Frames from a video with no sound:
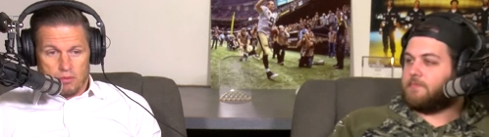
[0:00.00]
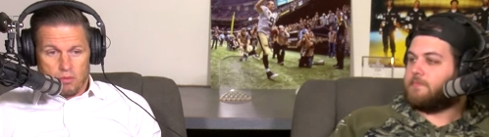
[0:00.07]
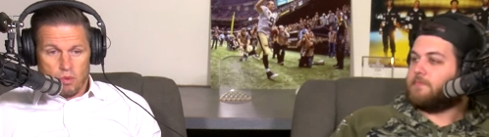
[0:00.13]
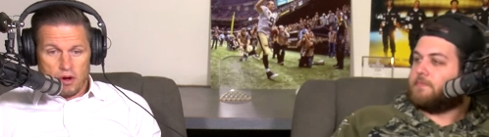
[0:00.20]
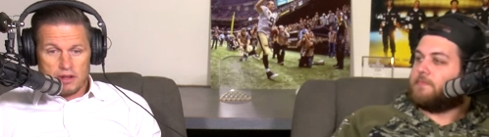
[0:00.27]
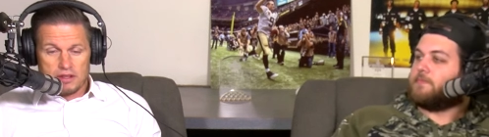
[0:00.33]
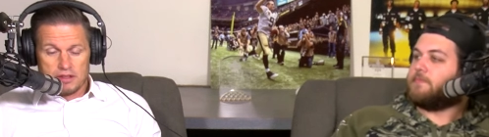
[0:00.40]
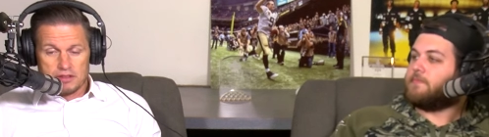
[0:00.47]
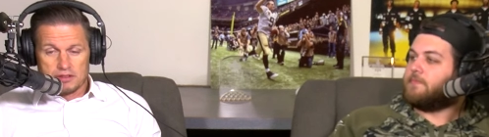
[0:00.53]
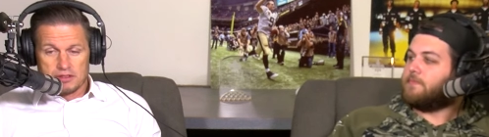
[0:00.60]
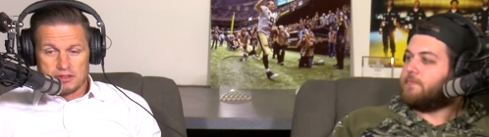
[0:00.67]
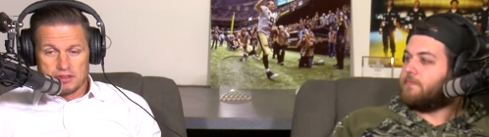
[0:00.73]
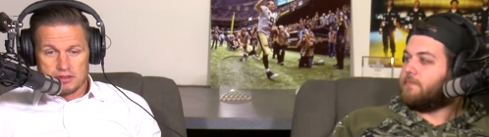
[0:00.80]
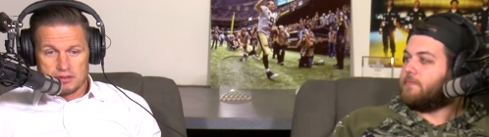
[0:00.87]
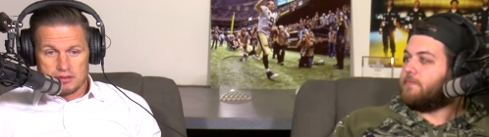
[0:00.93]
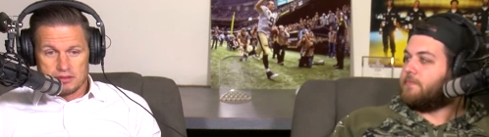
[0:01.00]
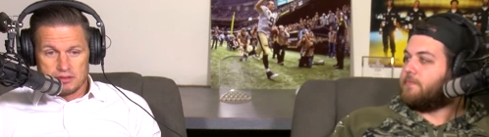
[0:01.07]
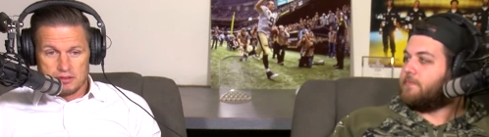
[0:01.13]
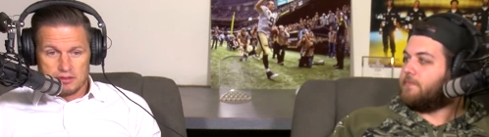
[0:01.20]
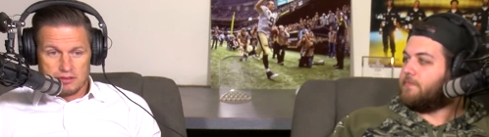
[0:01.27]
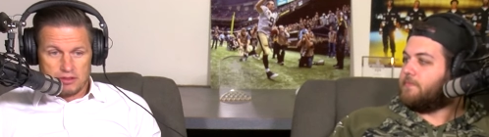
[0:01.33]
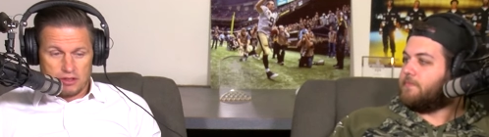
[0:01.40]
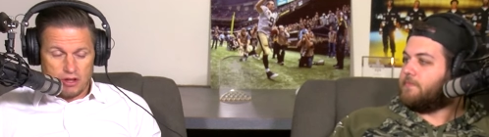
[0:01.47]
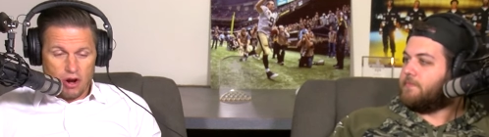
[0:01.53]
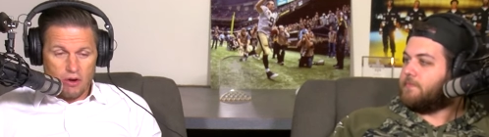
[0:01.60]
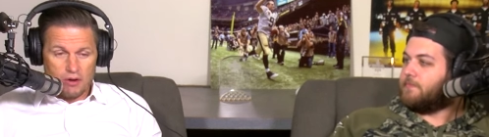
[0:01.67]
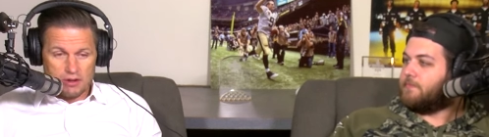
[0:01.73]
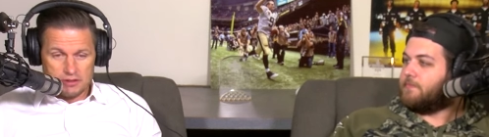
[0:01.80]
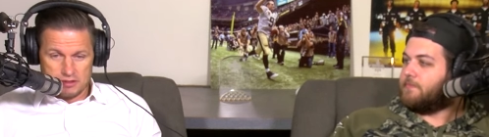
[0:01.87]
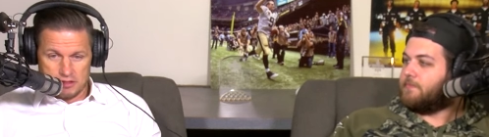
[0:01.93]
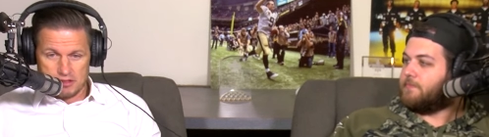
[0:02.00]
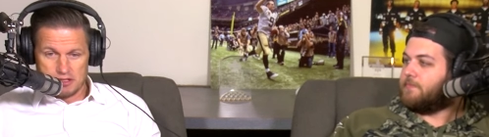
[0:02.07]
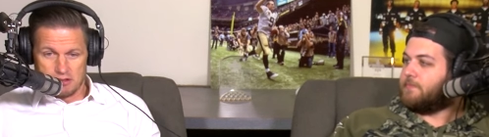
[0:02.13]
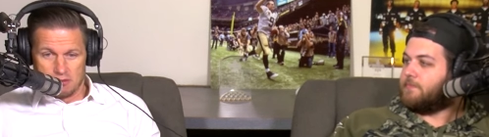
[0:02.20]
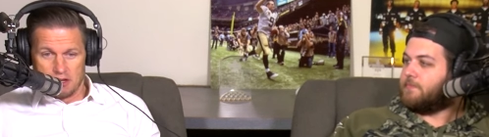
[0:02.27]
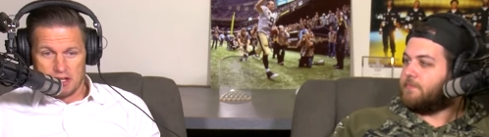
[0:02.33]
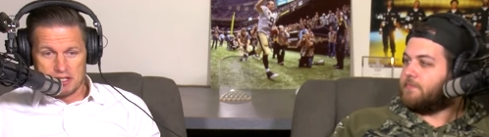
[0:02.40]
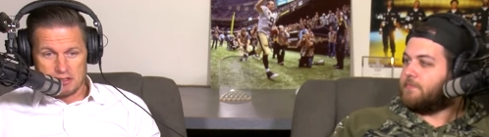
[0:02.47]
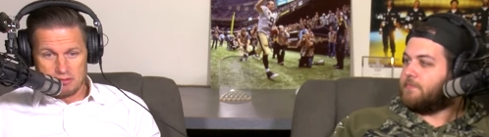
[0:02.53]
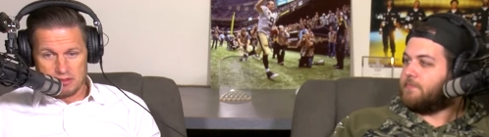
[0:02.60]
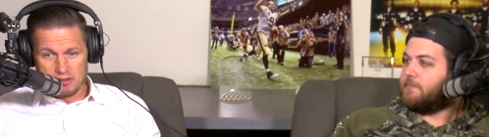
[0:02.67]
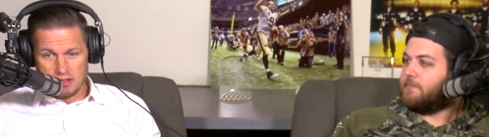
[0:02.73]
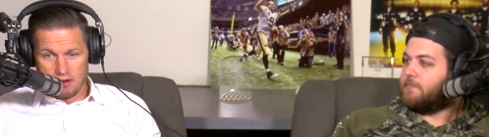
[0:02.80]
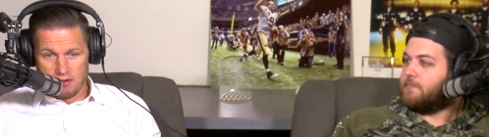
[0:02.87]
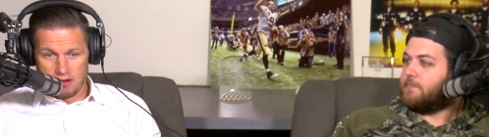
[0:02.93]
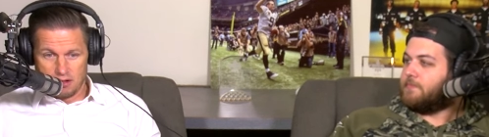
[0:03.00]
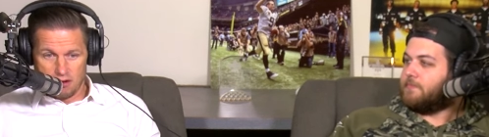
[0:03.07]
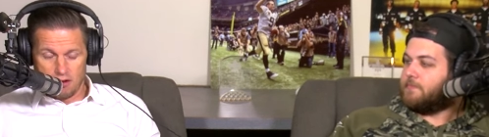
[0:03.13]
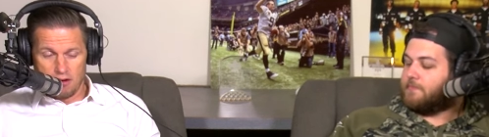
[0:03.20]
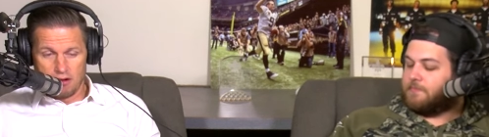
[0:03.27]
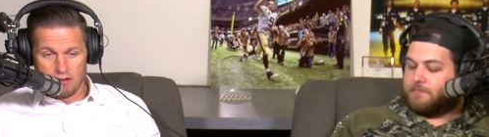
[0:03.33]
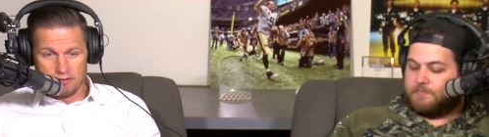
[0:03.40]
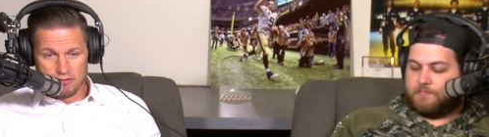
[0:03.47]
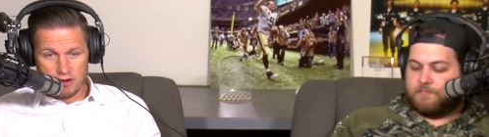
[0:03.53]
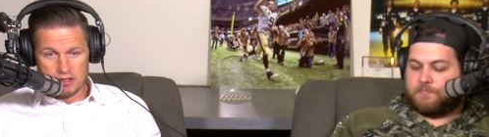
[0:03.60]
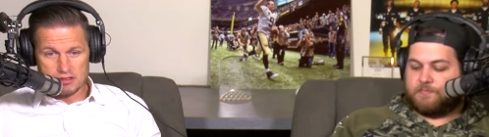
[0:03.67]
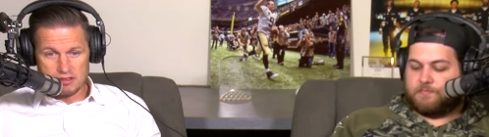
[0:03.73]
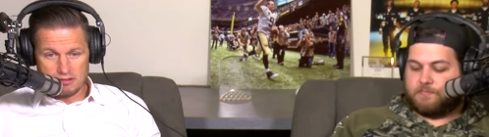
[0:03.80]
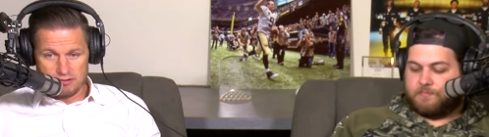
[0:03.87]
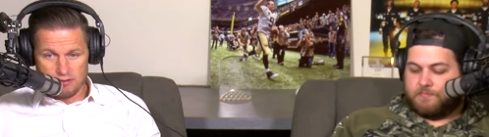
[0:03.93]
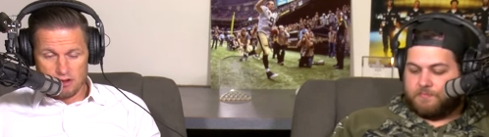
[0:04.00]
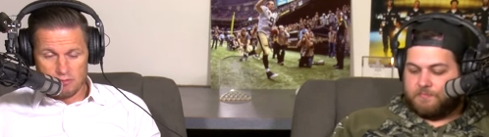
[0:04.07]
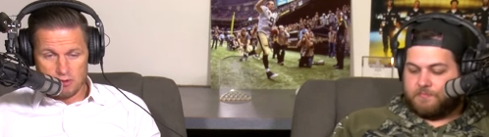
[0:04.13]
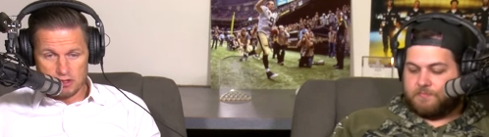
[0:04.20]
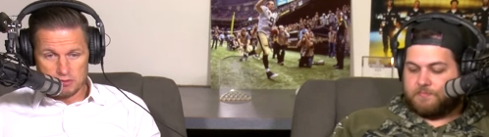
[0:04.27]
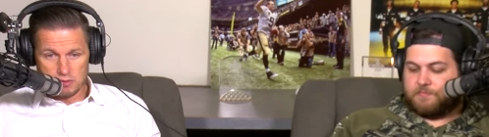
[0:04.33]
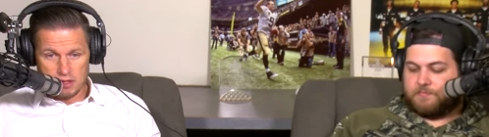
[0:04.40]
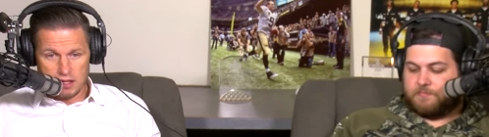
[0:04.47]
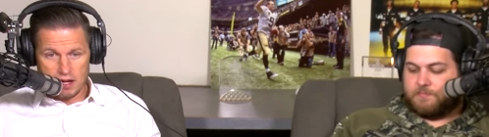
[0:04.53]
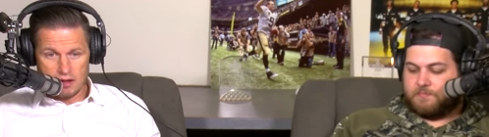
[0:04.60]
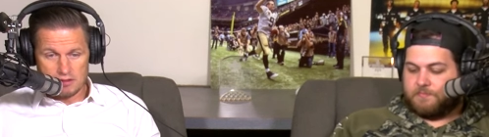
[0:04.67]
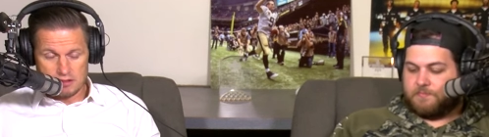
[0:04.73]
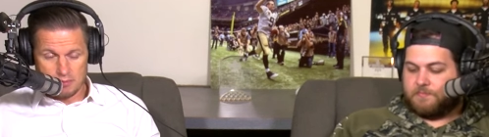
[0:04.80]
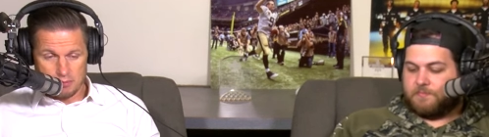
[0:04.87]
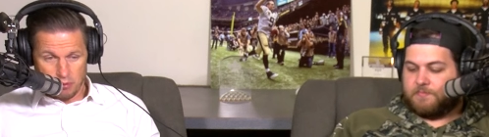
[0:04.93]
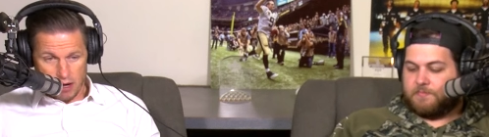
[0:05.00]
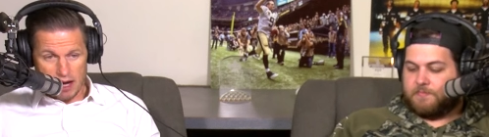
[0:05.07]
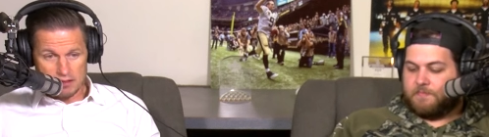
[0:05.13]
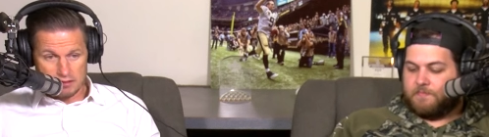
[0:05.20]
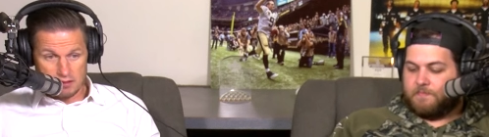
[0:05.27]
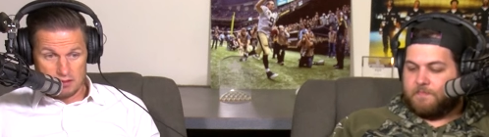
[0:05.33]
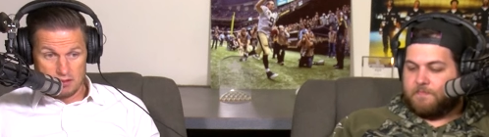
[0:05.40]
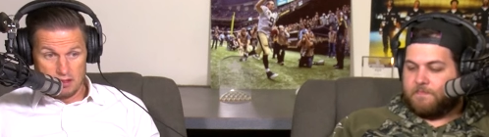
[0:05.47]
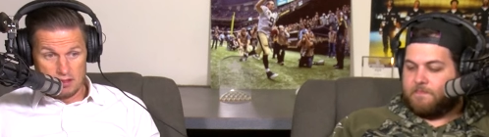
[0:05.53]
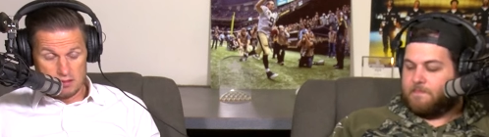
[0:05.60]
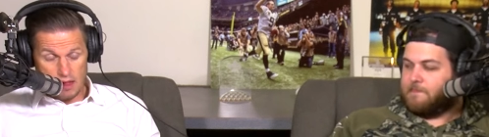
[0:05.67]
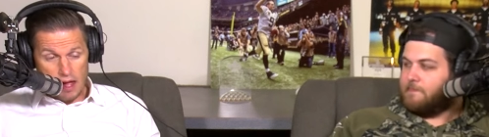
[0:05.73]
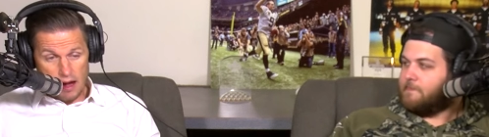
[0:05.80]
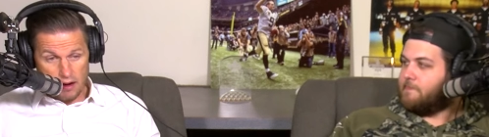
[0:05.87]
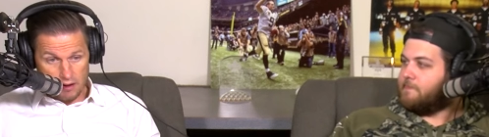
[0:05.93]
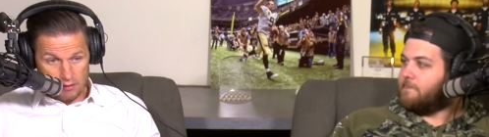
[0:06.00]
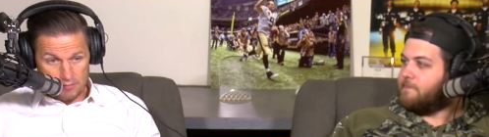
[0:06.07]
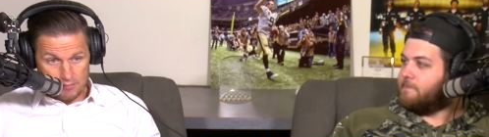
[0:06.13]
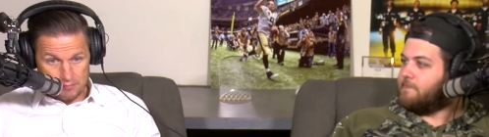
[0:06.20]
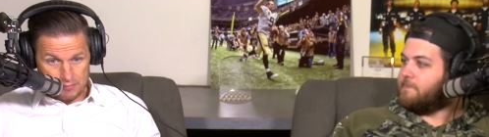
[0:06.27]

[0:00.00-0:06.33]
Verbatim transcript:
Speaker 1: what is the current situation with Derek Carr. First and foremost, we get out to practice. He's there.